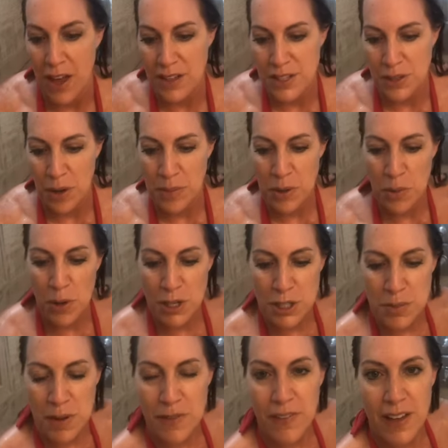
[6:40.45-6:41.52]
So I'm going to wash
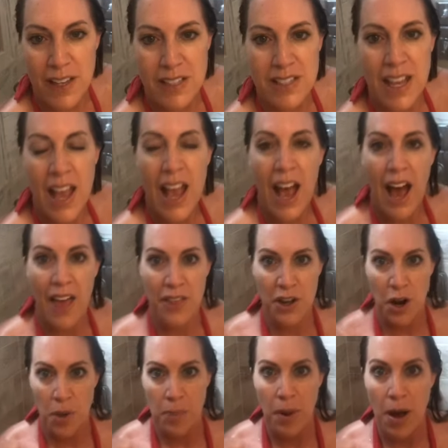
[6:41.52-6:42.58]
my face, and then
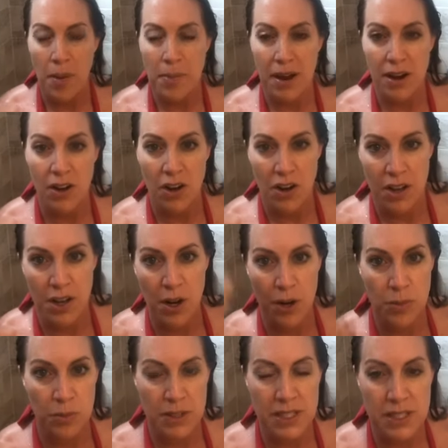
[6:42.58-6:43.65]
I'll pop back on and
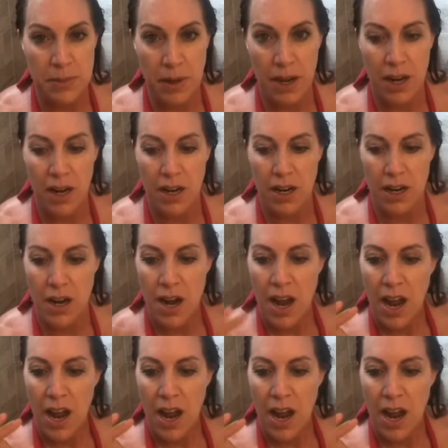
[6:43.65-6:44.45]
rinse my hair,